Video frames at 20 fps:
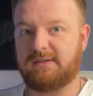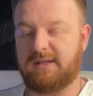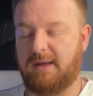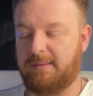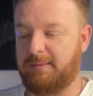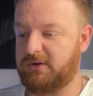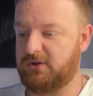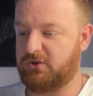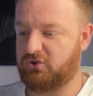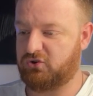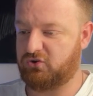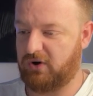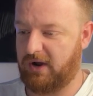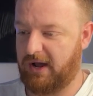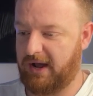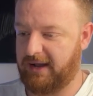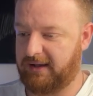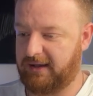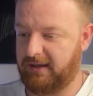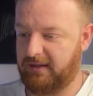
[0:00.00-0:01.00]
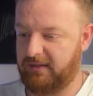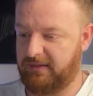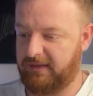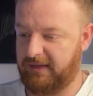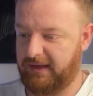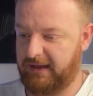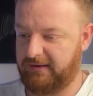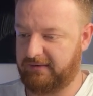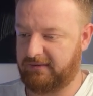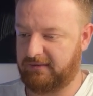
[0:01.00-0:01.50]
So let me just drag
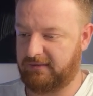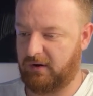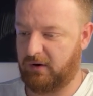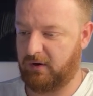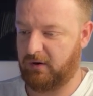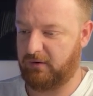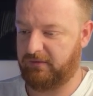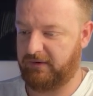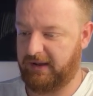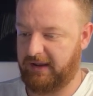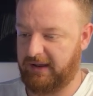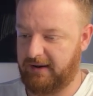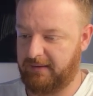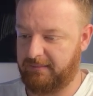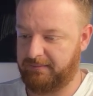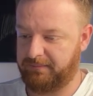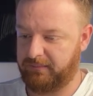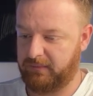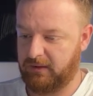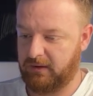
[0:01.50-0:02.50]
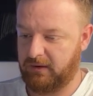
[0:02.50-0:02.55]
this over here